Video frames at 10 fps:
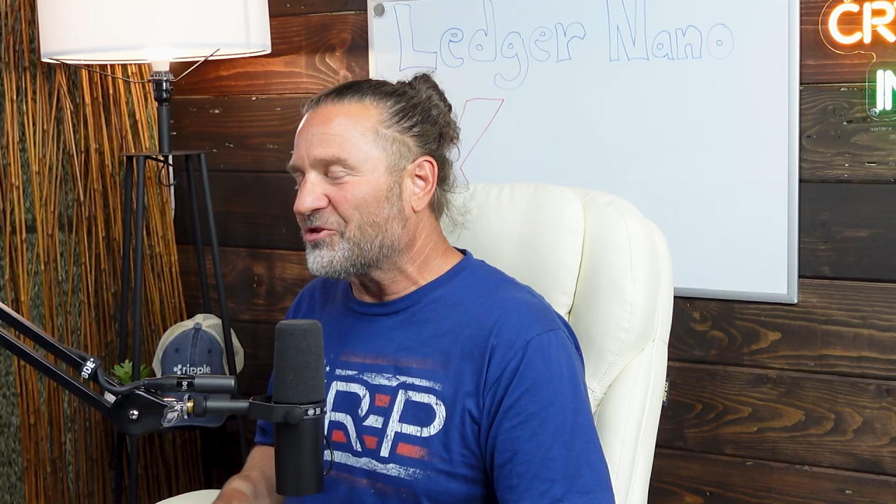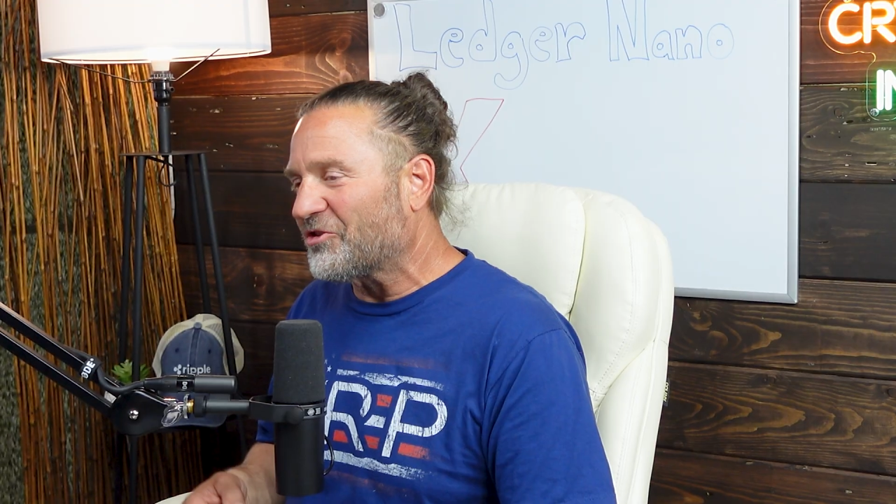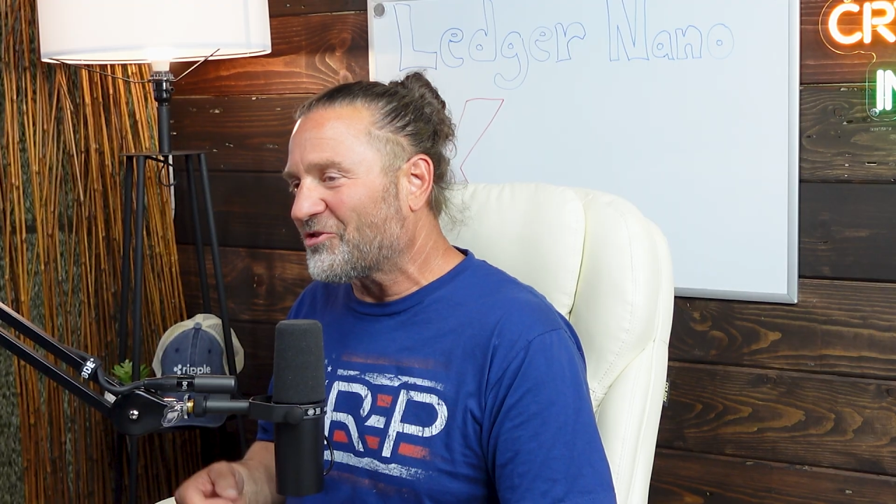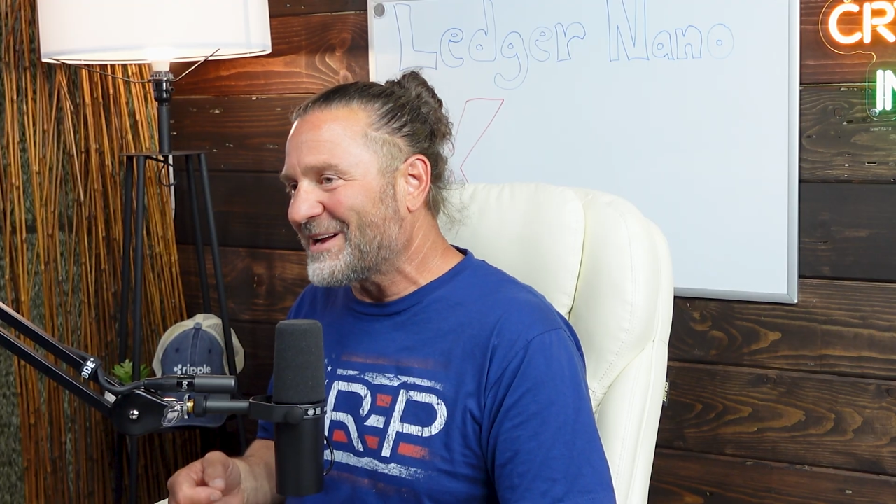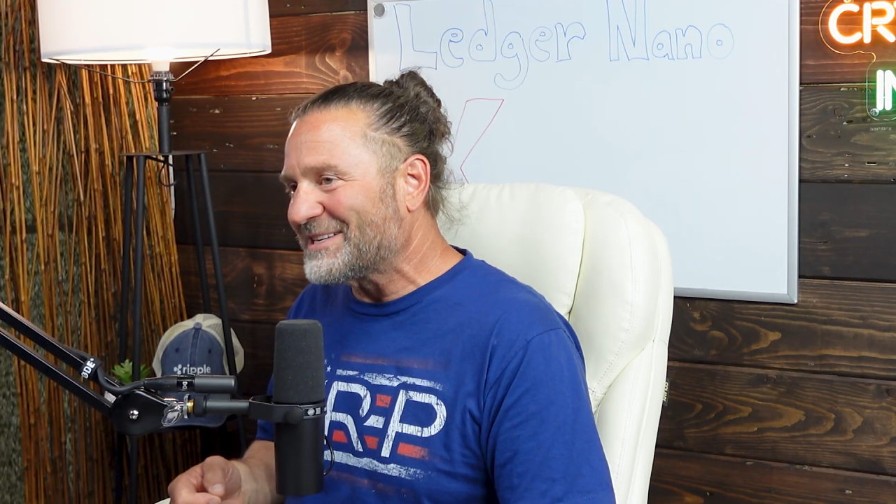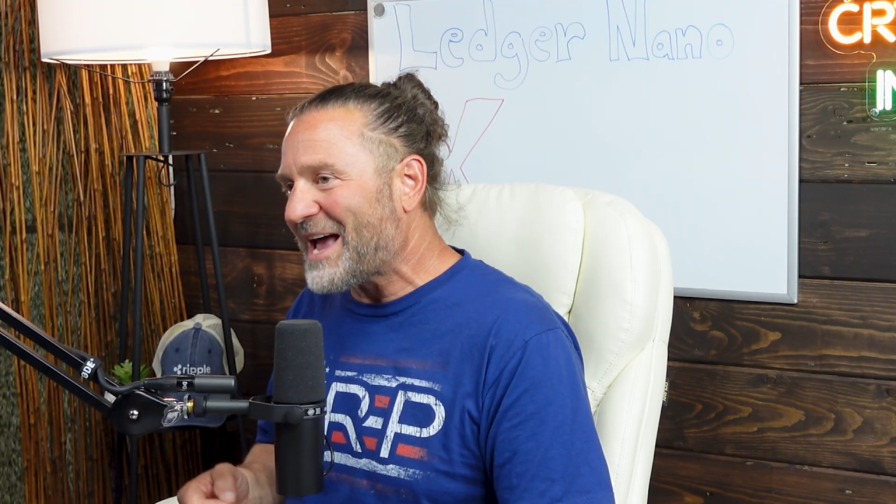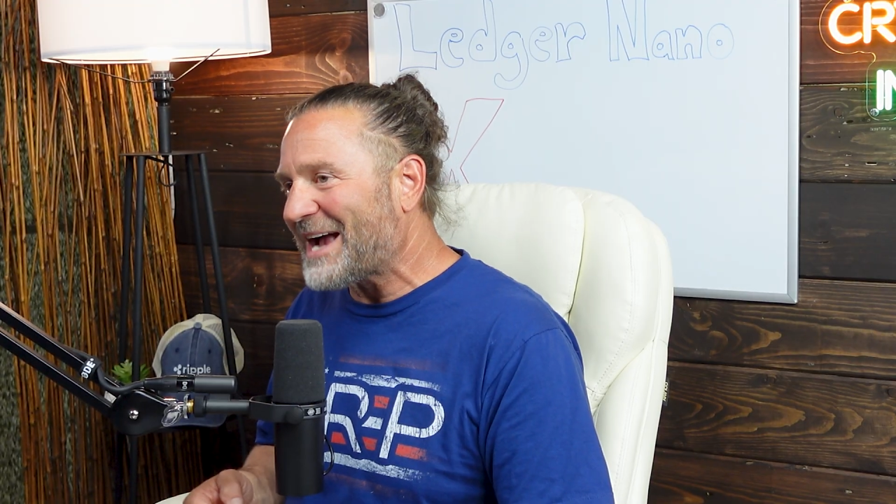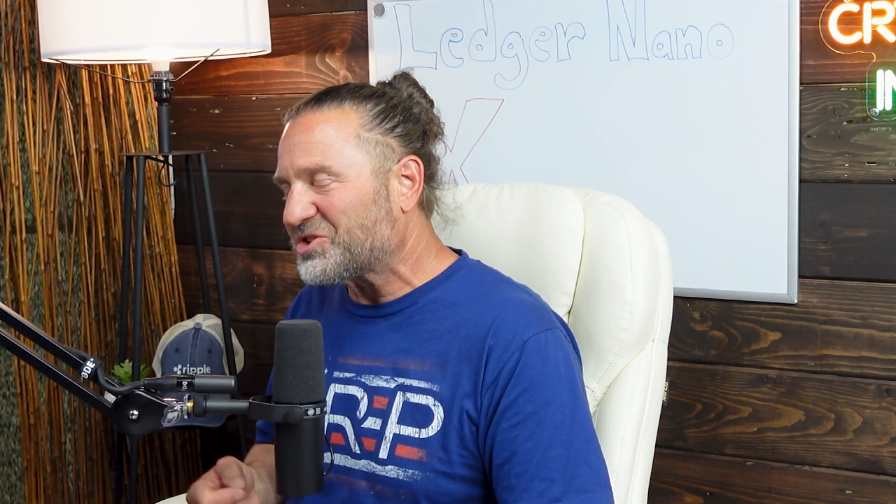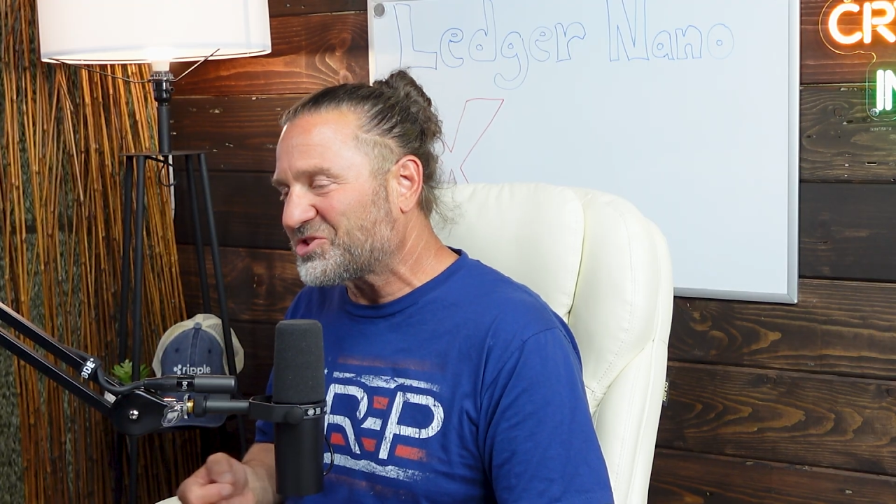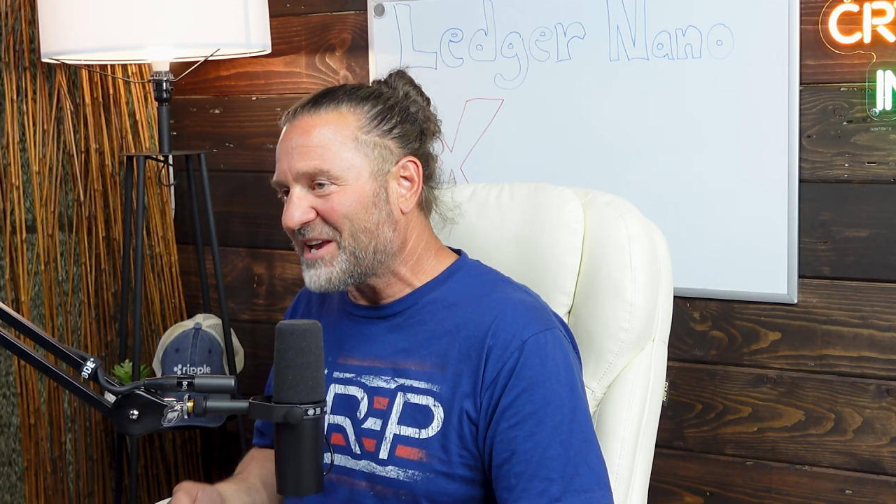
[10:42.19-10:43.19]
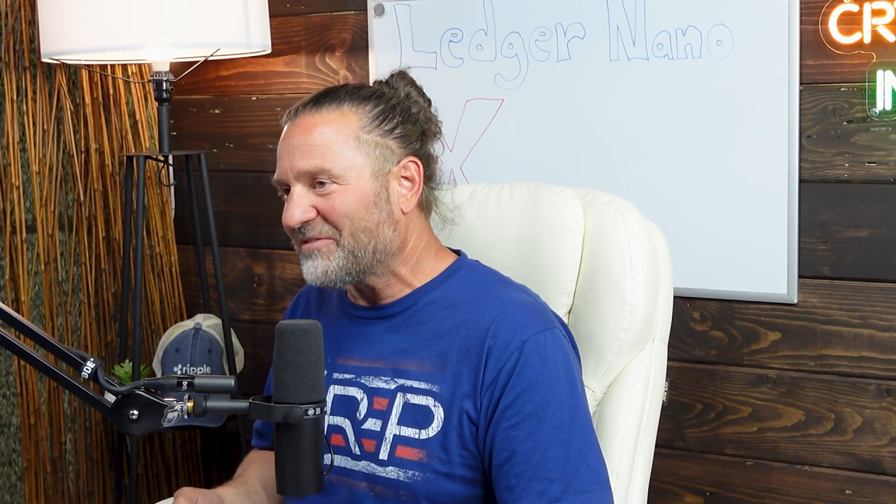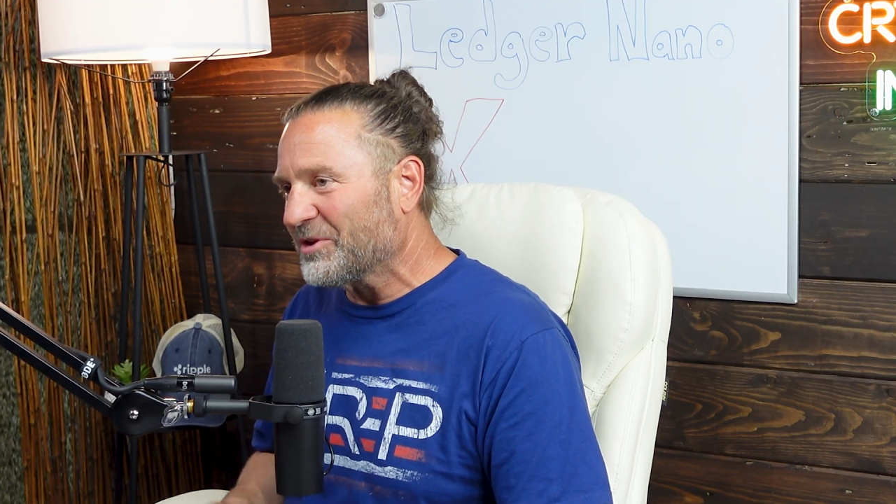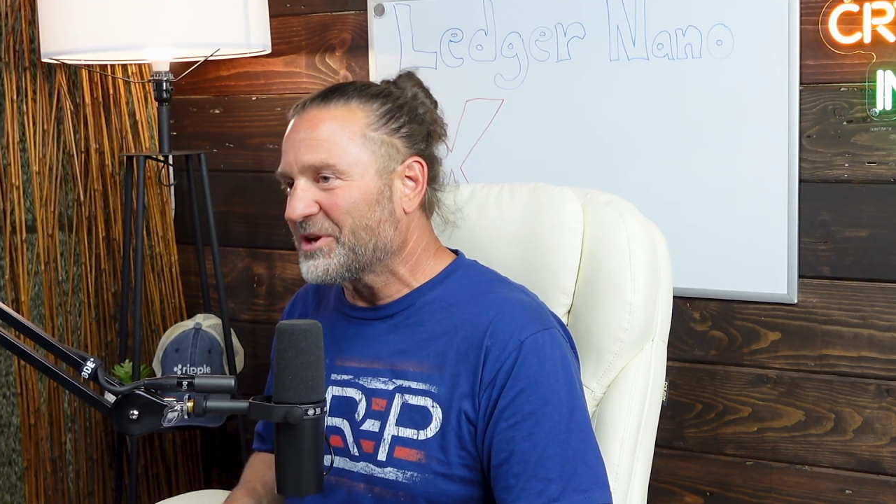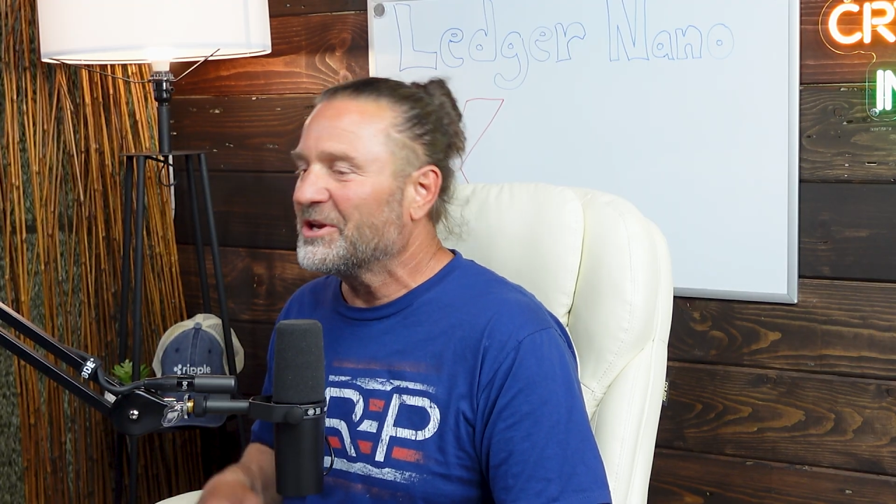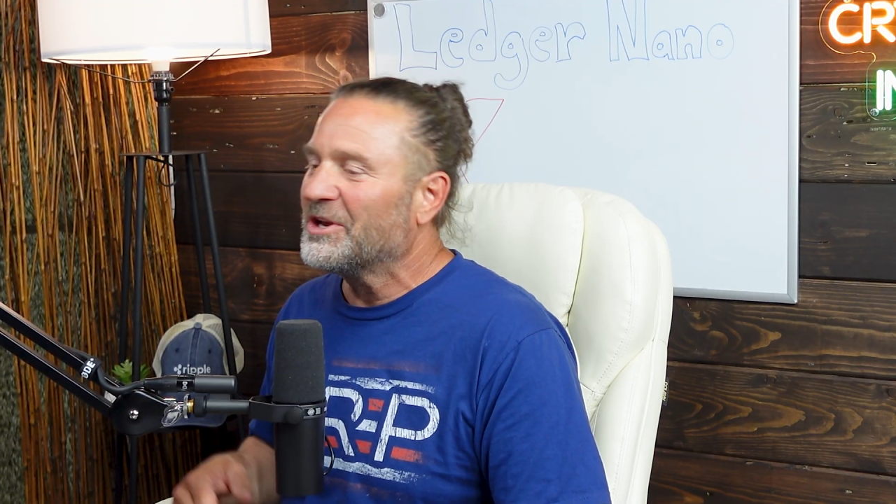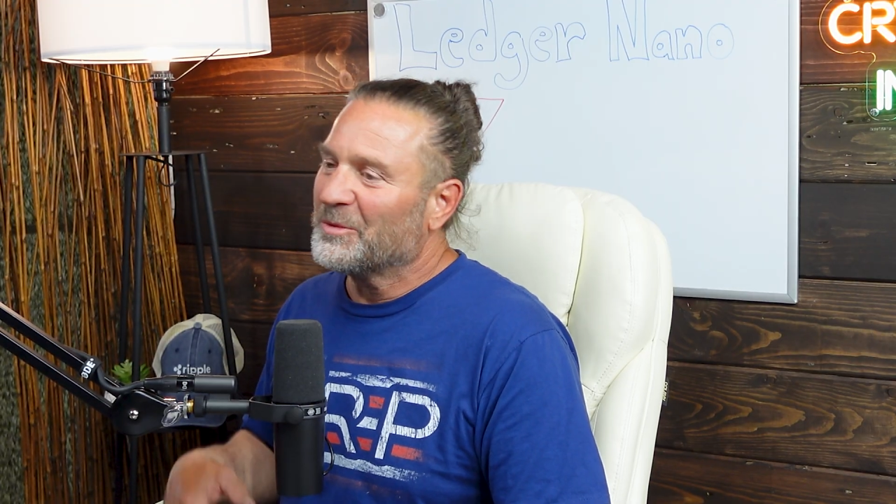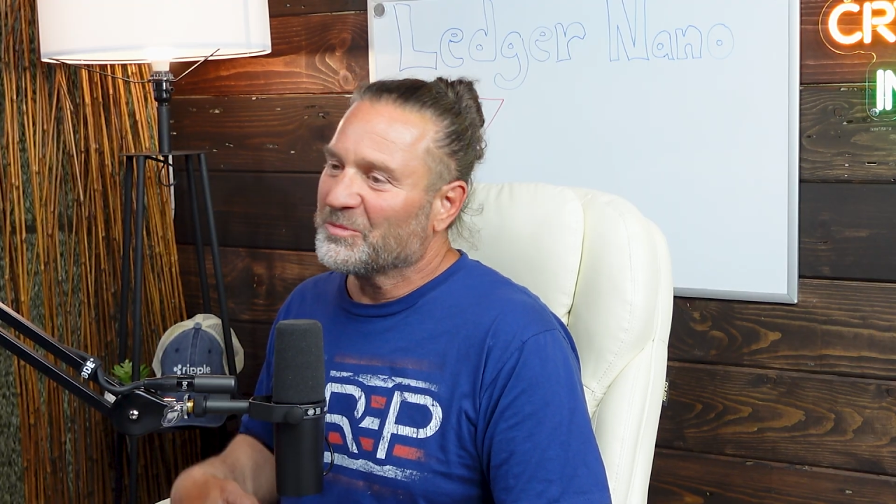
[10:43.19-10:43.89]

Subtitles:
to transact safely.